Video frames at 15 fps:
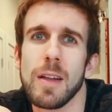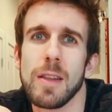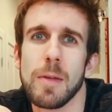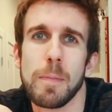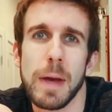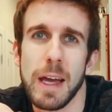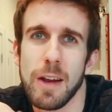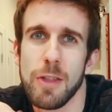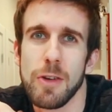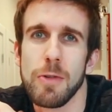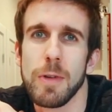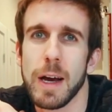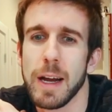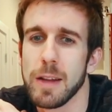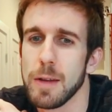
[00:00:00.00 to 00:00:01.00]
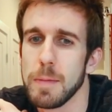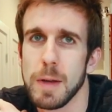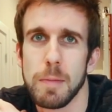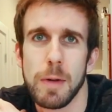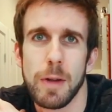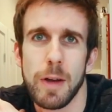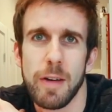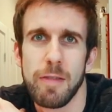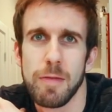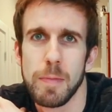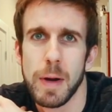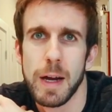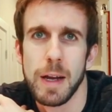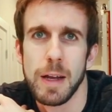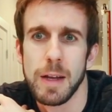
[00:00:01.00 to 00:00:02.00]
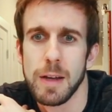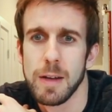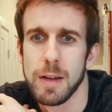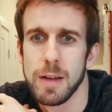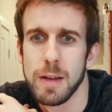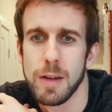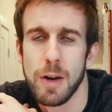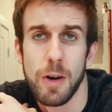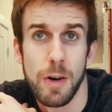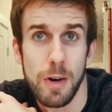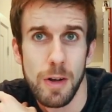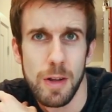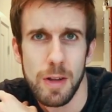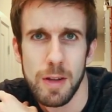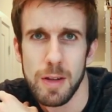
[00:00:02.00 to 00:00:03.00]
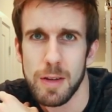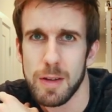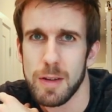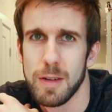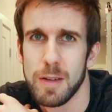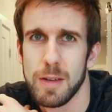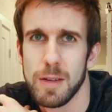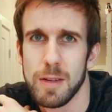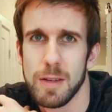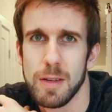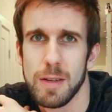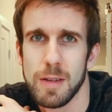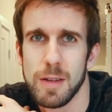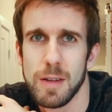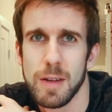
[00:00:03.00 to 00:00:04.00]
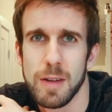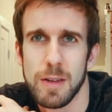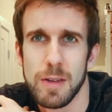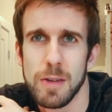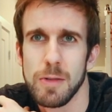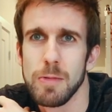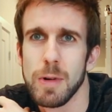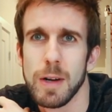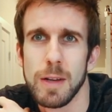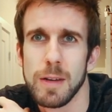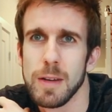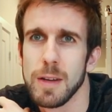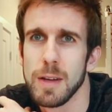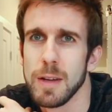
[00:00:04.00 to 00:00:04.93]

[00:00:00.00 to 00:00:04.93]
the bands you like to be beloved by all? Do you want